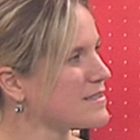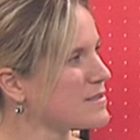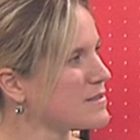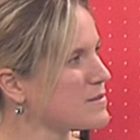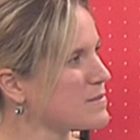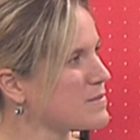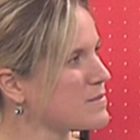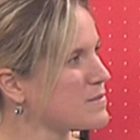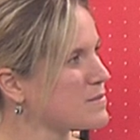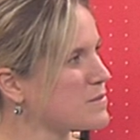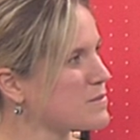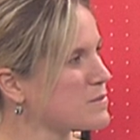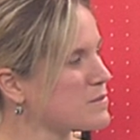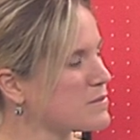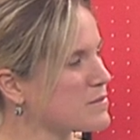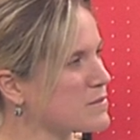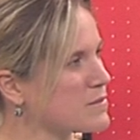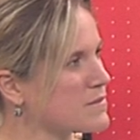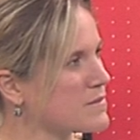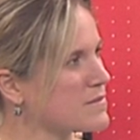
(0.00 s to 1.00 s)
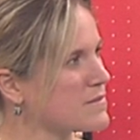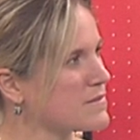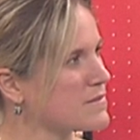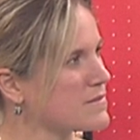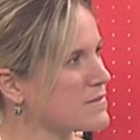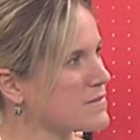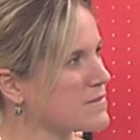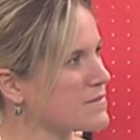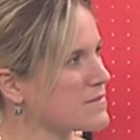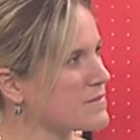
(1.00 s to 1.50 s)

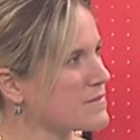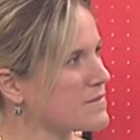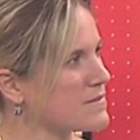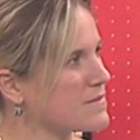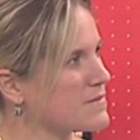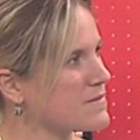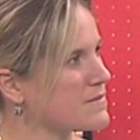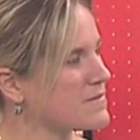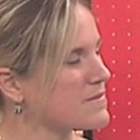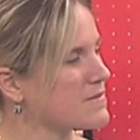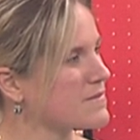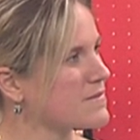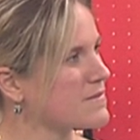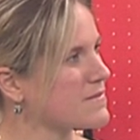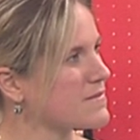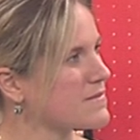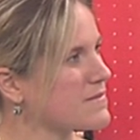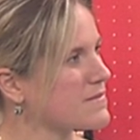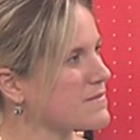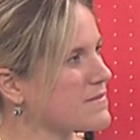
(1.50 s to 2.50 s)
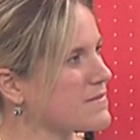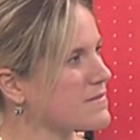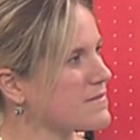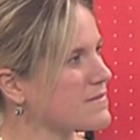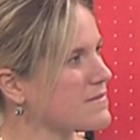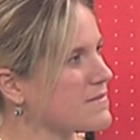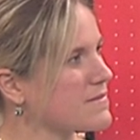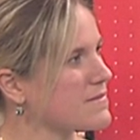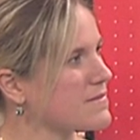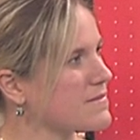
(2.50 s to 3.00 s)

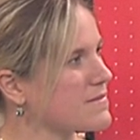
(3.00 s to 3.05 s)
(silent)